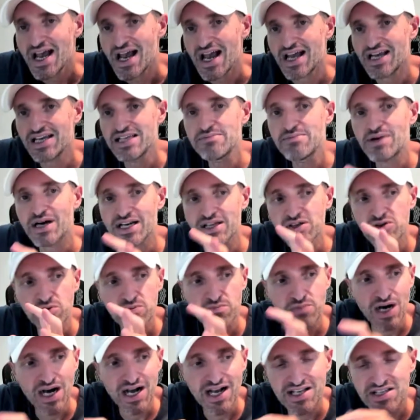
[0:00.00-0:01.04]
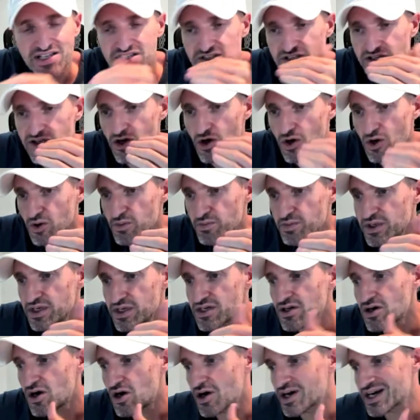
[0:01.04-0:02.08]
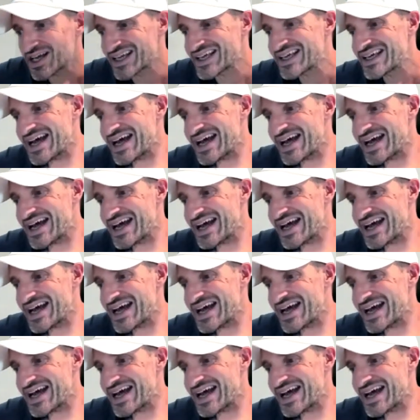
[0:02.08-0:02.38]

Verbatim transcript: Anybody who buys the open on a